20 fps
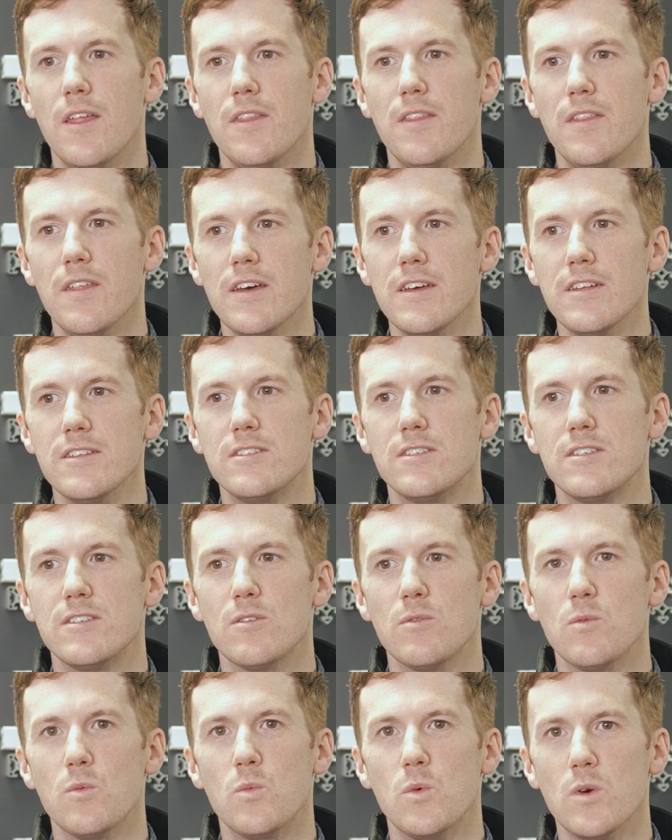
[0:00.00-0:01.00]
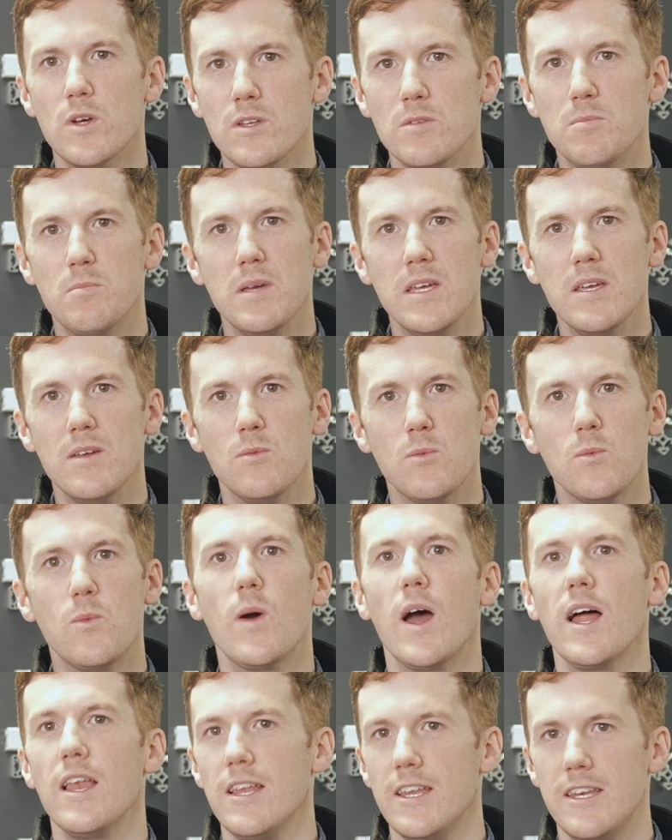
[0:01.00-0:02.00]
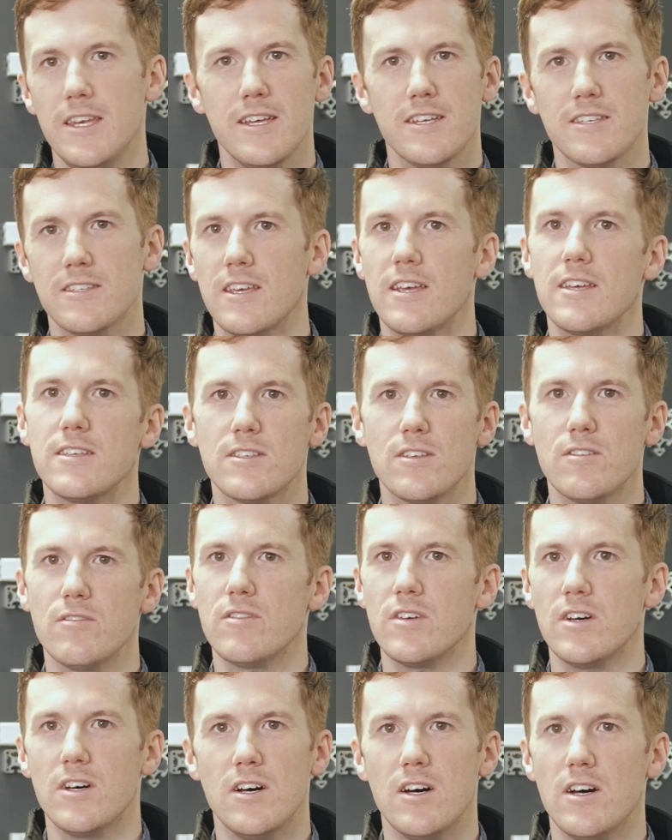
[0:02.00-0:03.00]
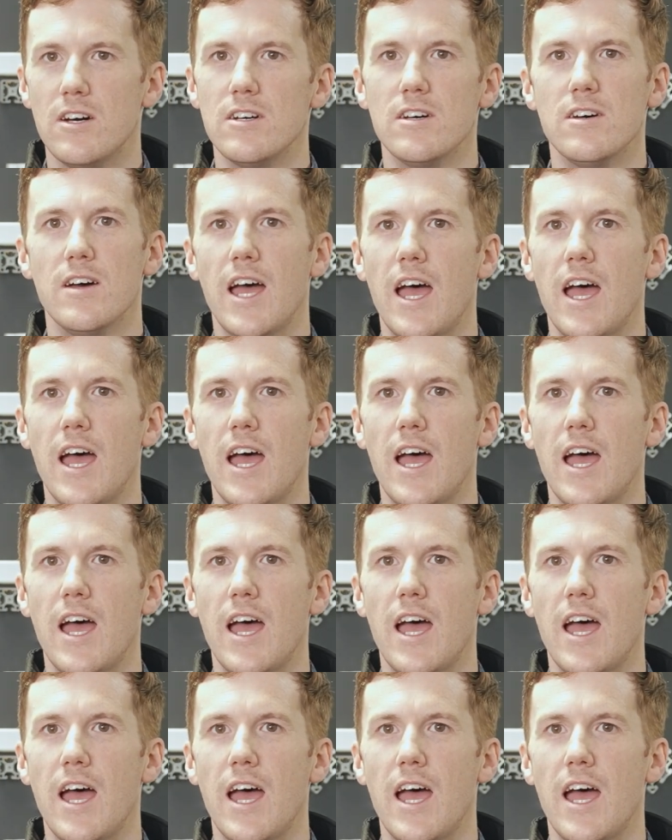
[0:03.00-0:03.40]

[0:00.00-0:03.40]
that would be well in excess of our